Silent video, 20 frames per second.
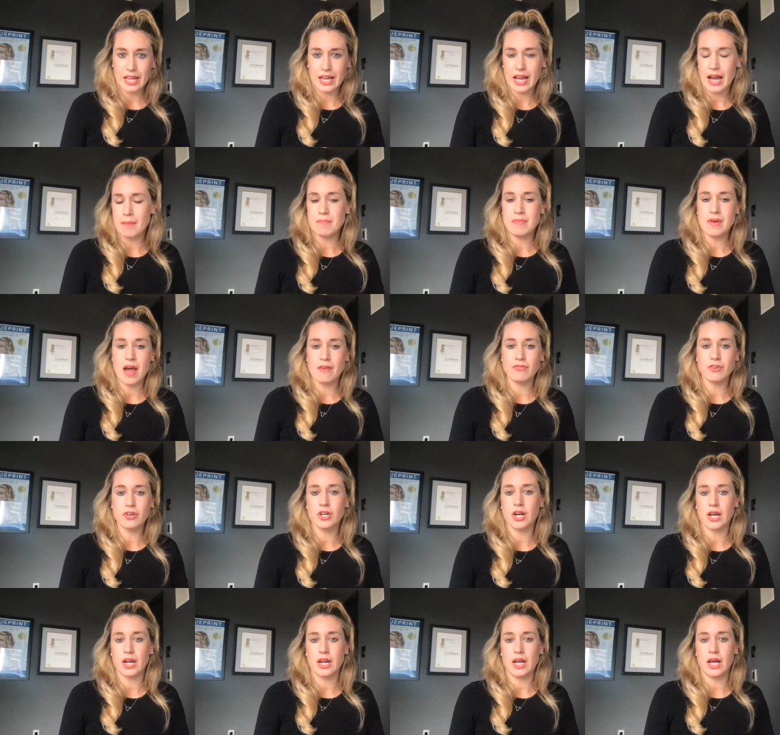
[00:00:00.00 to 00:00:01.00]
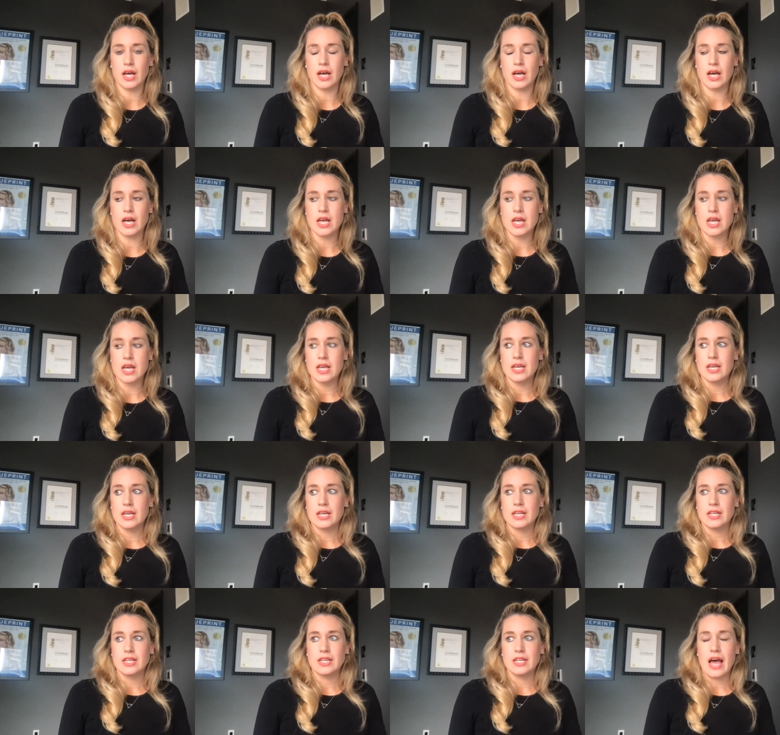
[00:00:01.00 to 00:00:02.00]
Like I'm never going to
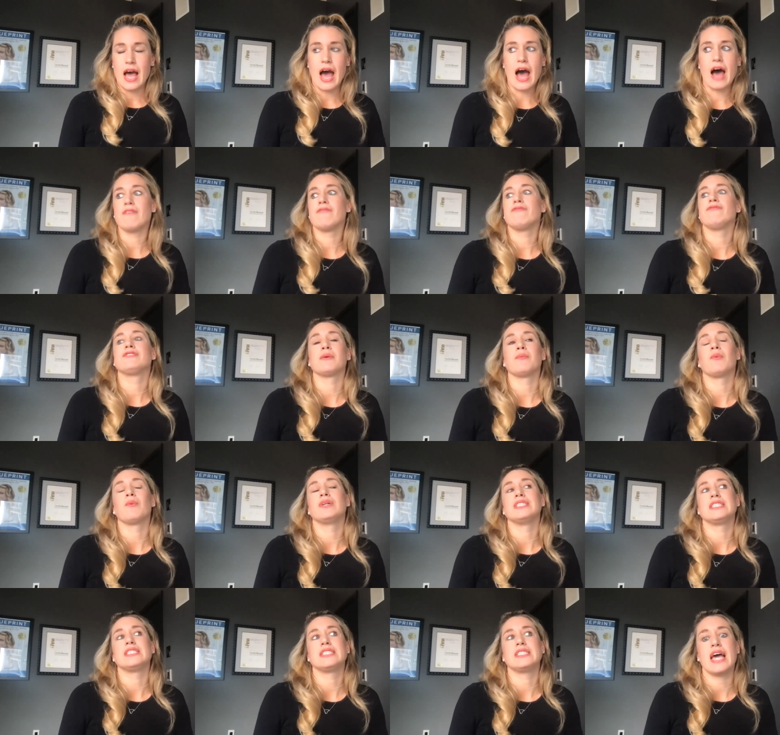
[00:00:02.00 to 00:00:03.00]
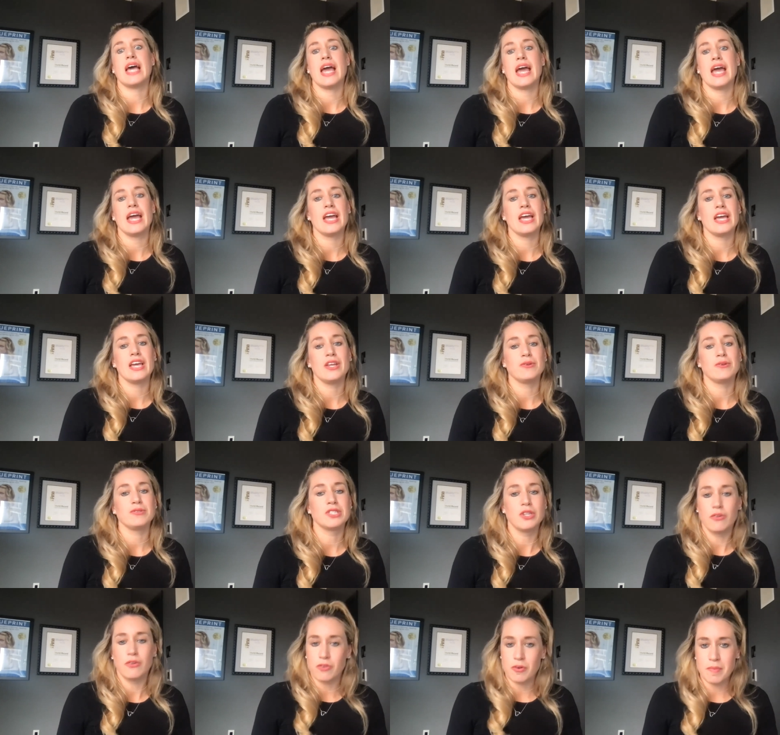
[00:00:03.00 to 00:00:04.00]
have someone say, you know,
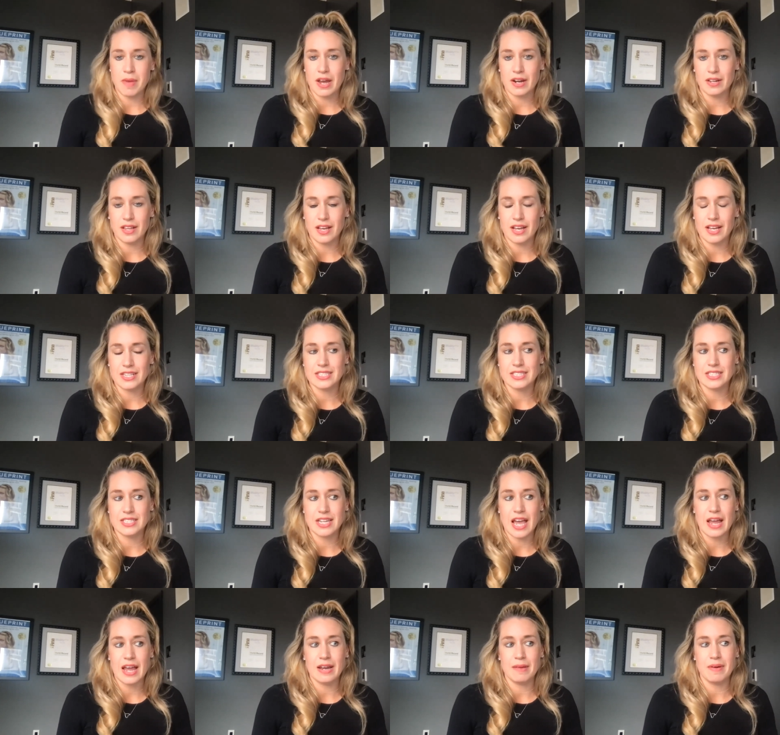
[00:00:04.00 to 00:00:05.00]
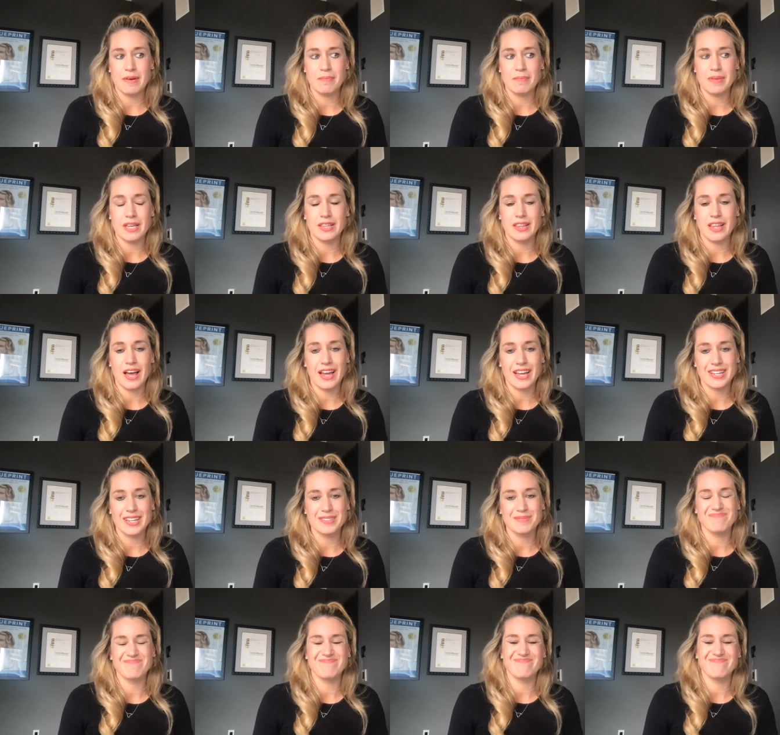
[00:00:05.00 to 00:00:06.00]
silver medalist and be like,